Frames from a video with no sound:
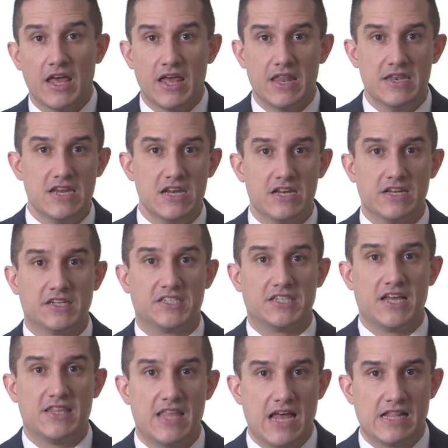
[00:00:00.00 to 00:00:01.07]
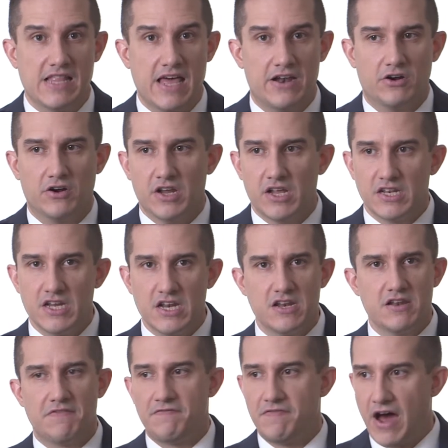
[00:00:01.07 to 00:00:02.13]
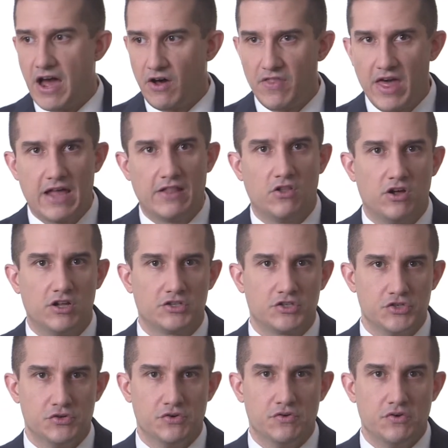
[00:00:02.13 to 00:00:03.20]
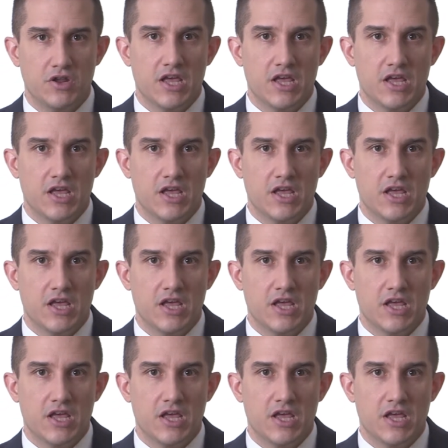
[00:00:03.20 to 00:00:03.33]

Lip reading: needing to send that letter, needing to file that lawsuit,